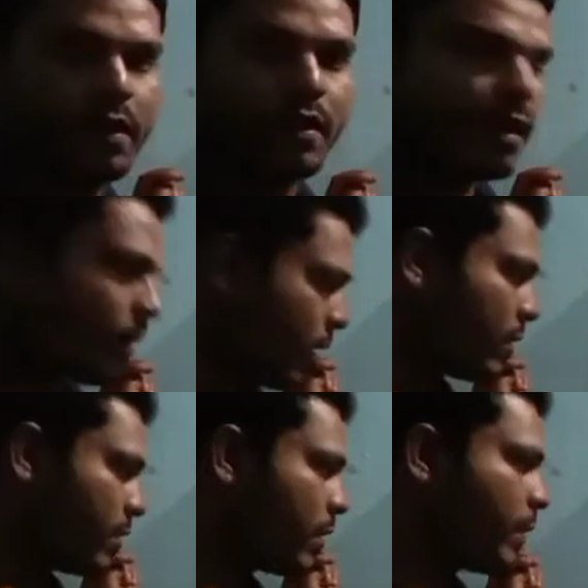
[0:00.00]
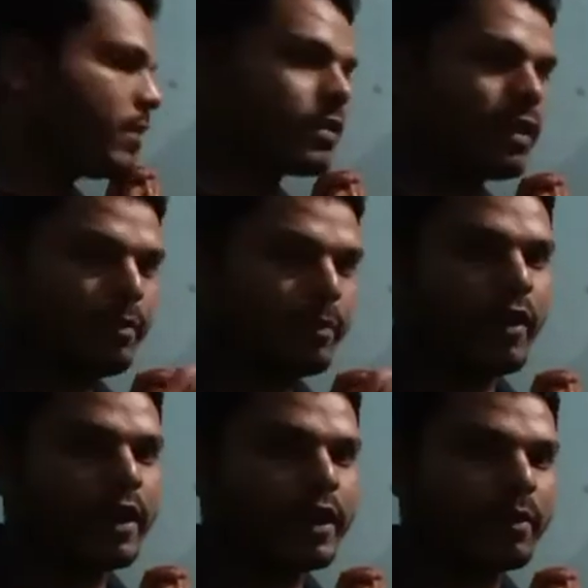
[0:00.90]
that means in
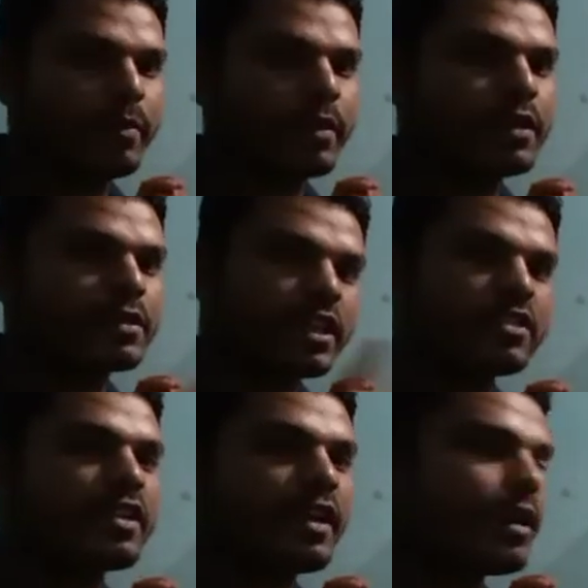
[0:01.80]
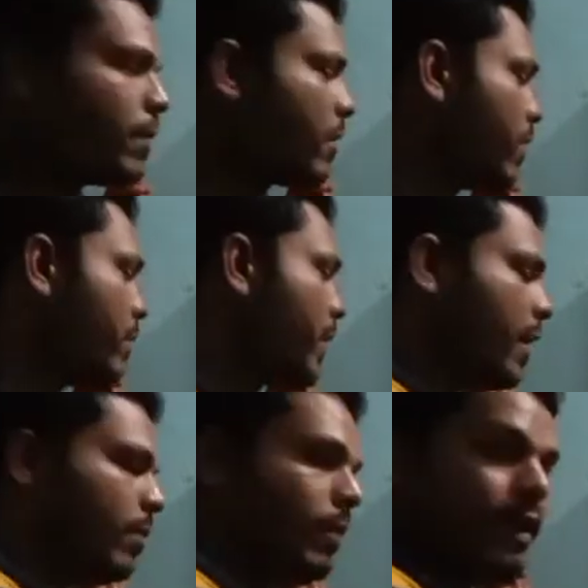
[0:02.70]
periodic table the sixth element will be
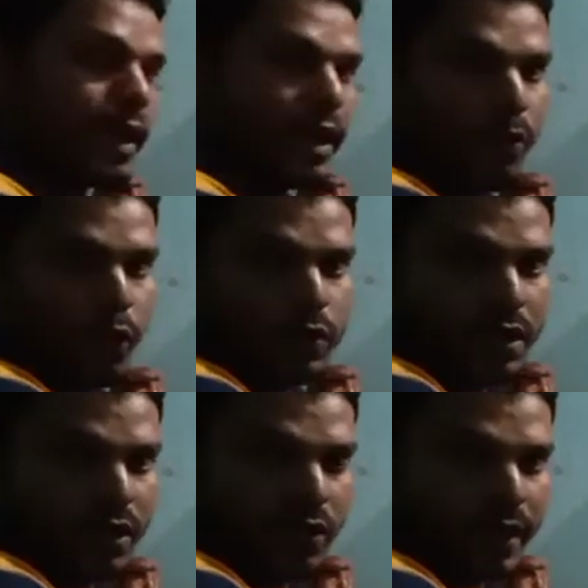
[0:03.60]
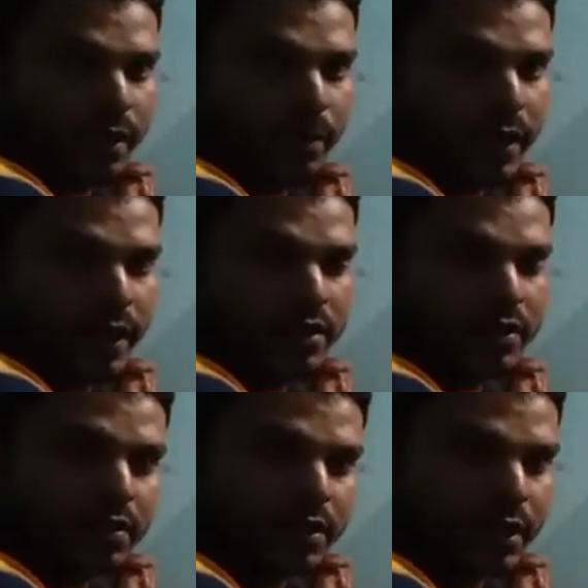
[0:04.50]
carbon, and whose atomic number is
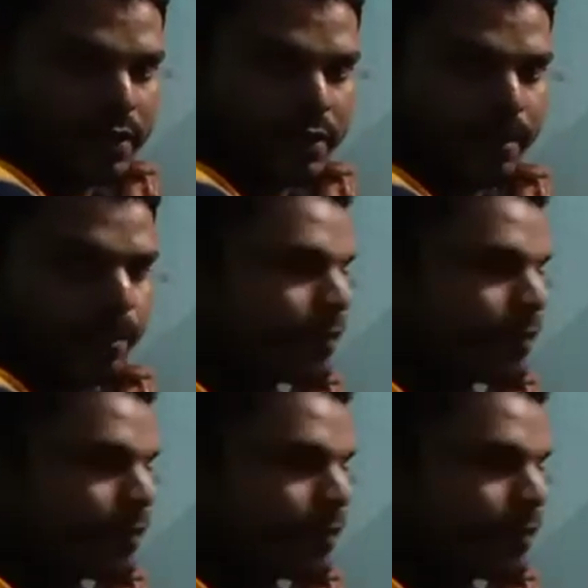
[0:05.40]
6,